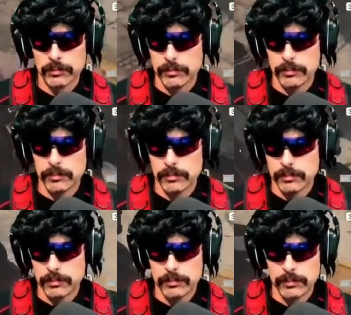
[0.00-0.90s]

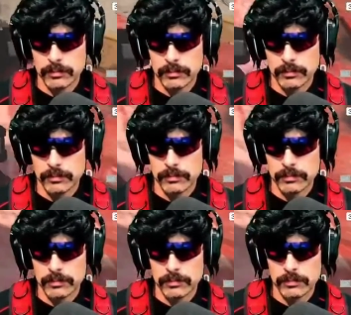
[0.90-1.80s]

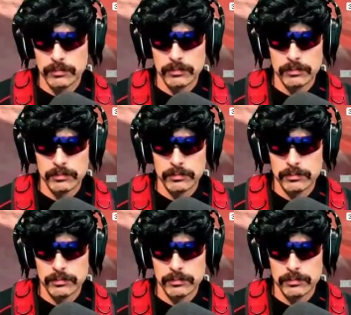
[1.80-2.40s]
(no one is talking)